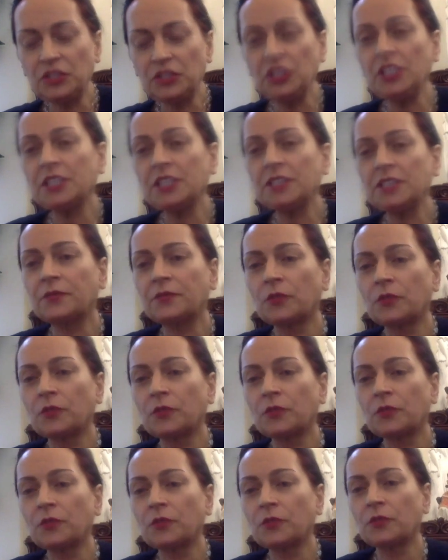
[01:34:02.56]
Chinese, for
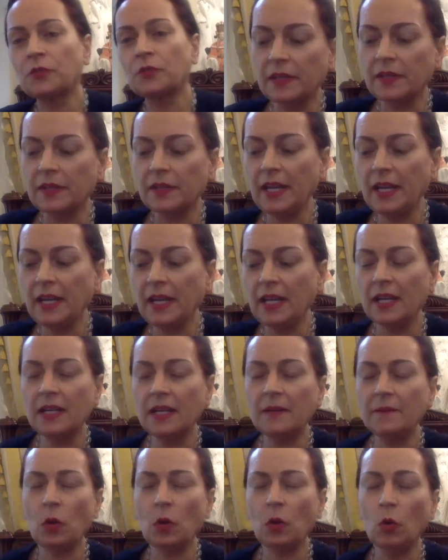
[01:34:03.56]
example, they
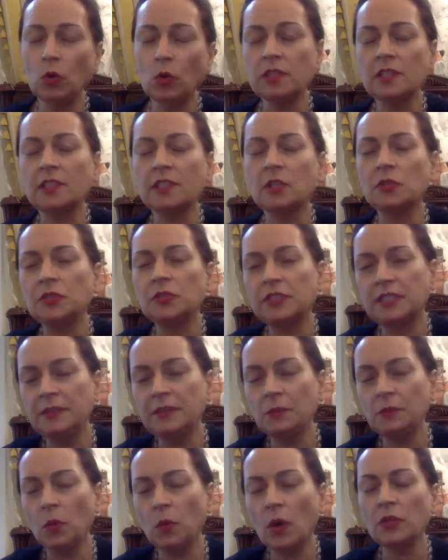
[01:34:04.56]
are also
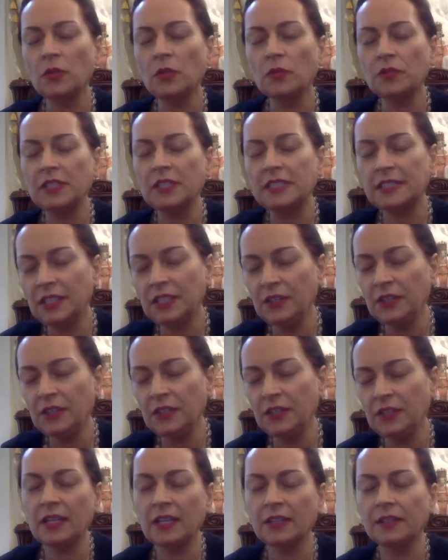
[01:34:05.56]
one of the
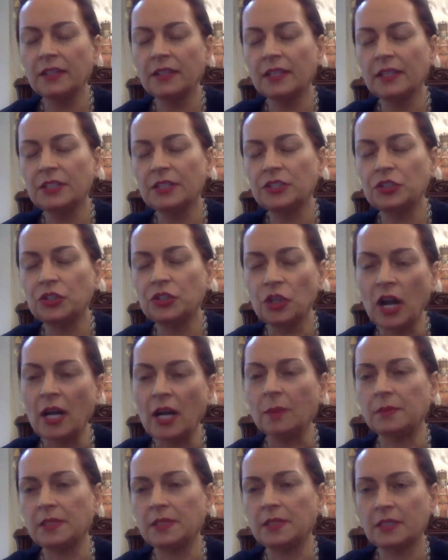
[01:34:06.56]
Scythian
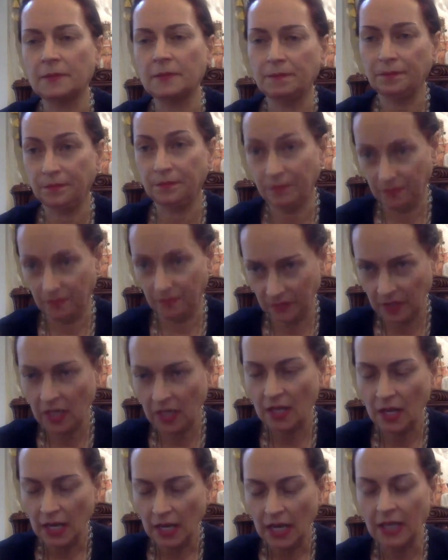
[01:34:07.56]
tribes.
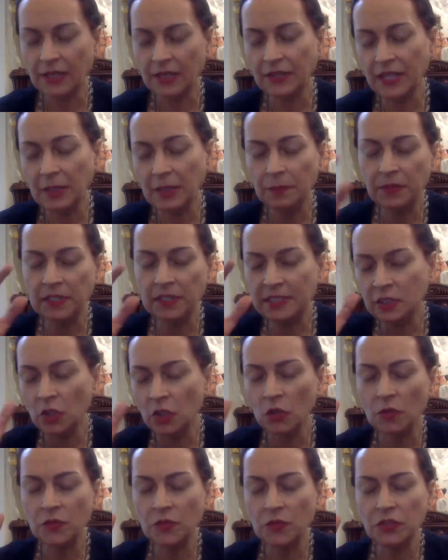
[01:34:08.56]
And they
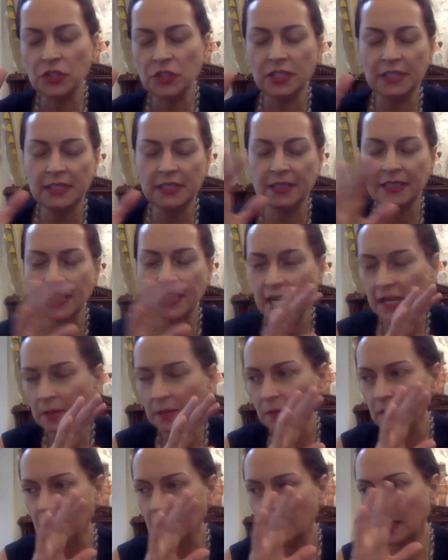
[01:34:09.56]
preserved the
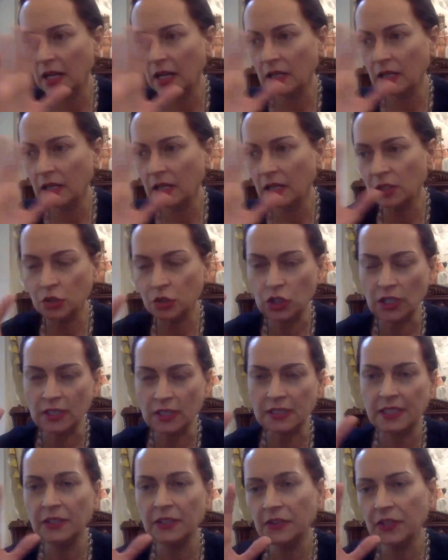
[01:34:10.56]
same
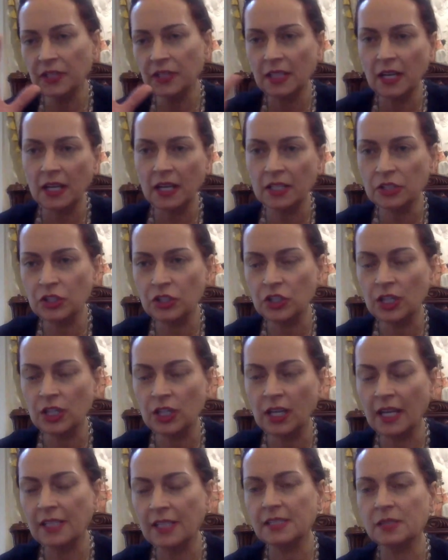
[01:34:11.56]
culture, Scythian
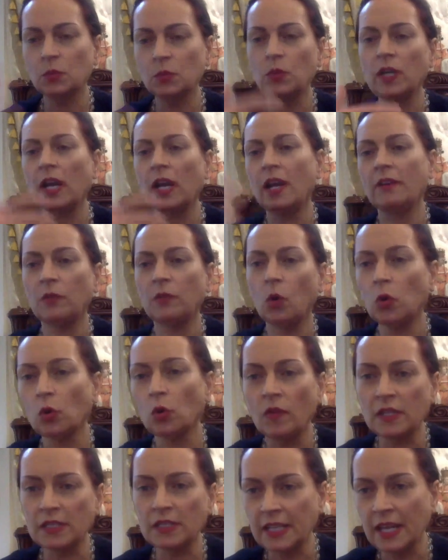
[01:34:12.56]
culture, as we have,
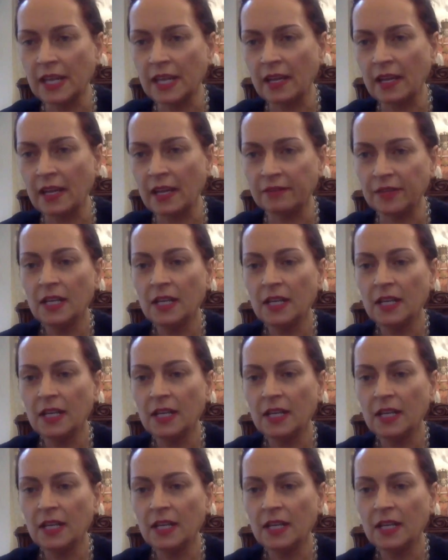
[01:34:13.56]
all of us have.